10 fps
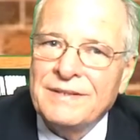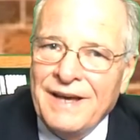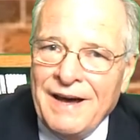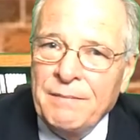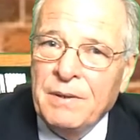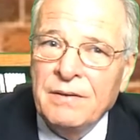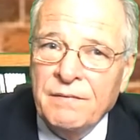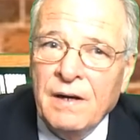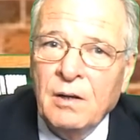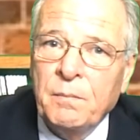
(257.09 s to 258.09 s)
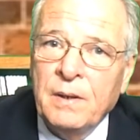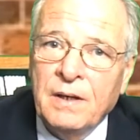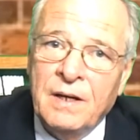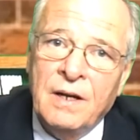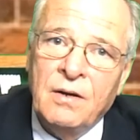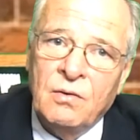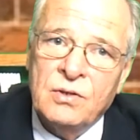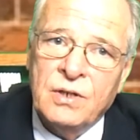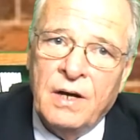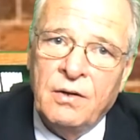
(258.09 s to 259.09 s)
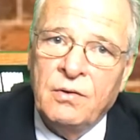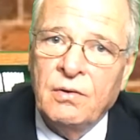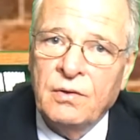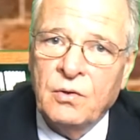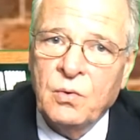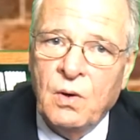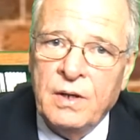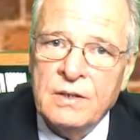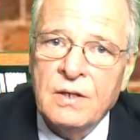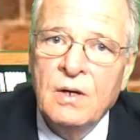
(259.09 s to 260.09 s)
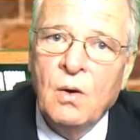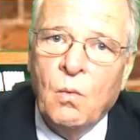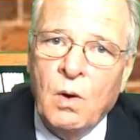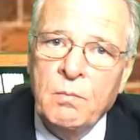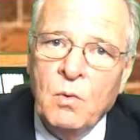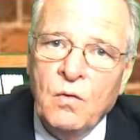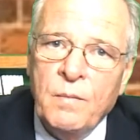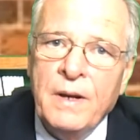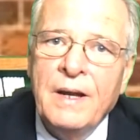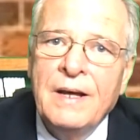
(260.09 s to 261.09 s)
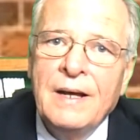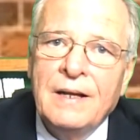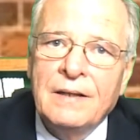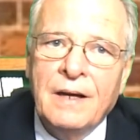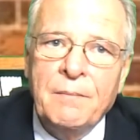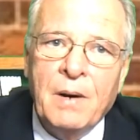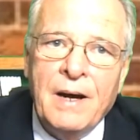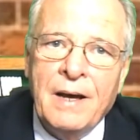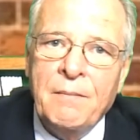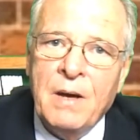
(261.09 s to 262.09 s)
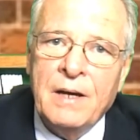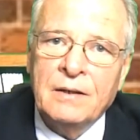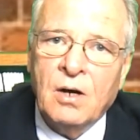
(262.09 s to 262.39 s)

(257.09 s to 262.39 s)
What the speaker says: had been developing in Indochina during the 20s. One movement, led by a man